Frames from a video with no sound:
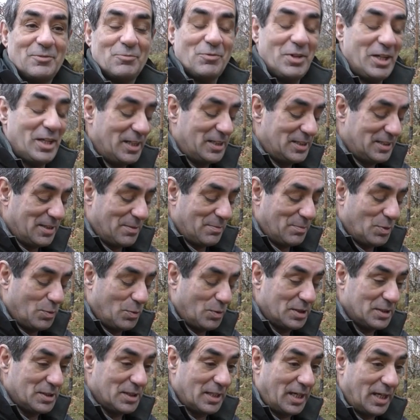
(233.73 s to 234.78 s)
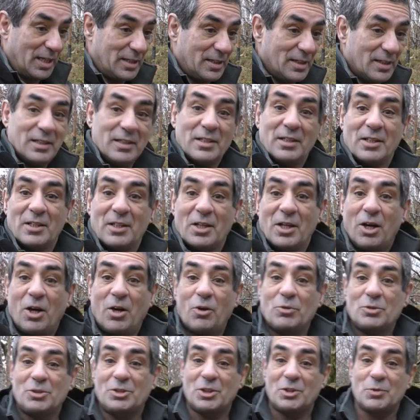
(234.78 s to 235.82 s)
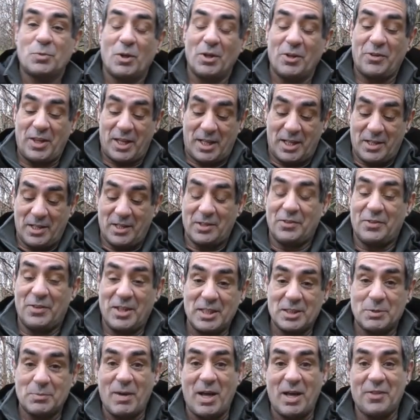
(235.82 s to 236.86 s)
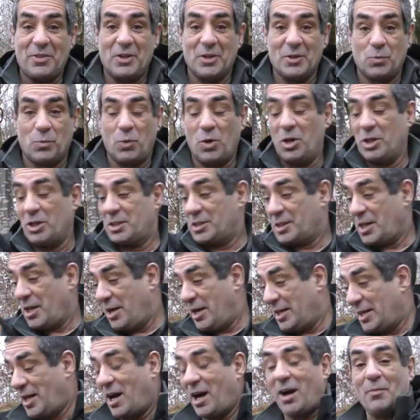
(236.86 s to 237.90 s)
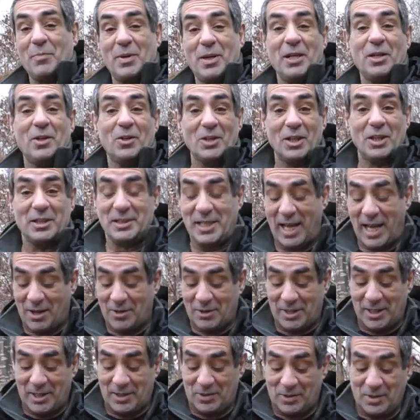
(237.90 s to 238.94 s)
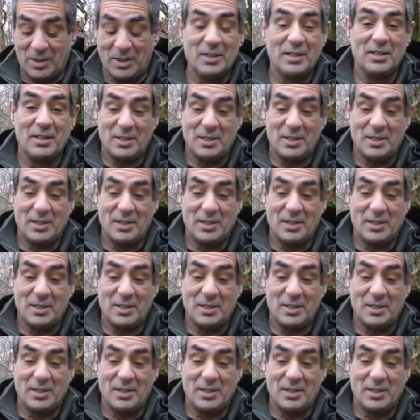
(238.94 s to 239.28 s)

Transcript: Really simple once again. Oh, just one thing. This method works going uphill and downhill.